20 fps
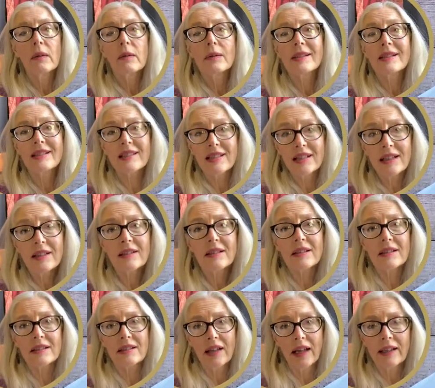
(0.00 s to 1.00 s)

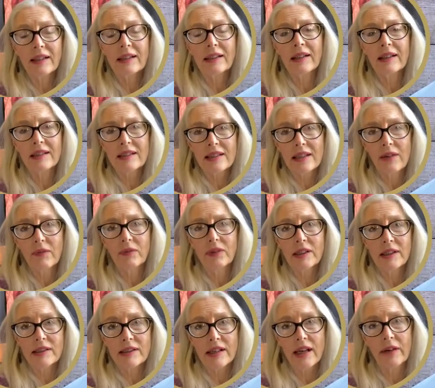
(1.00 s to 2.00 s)
since
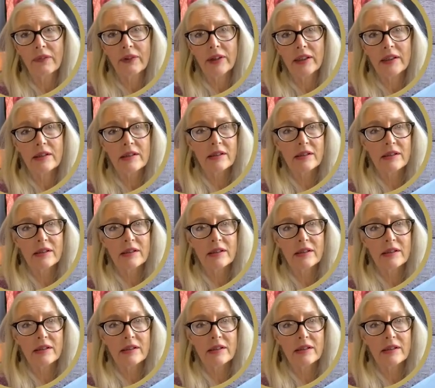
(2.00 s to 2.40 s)
1977.